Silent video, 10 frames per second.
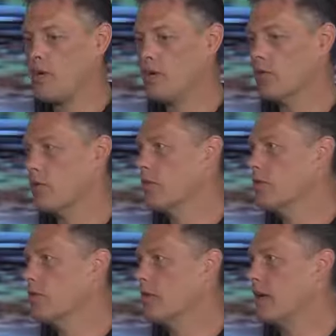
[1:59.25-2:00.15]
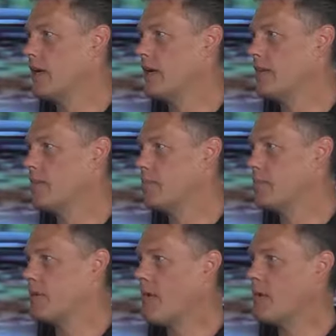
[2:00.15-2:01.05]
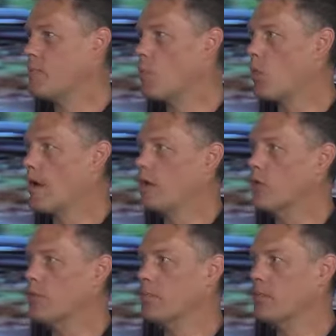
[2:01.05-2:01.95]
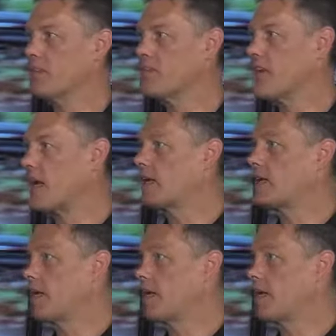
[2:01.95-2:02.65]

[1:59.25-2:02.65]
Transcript: grew and became more a group of cycling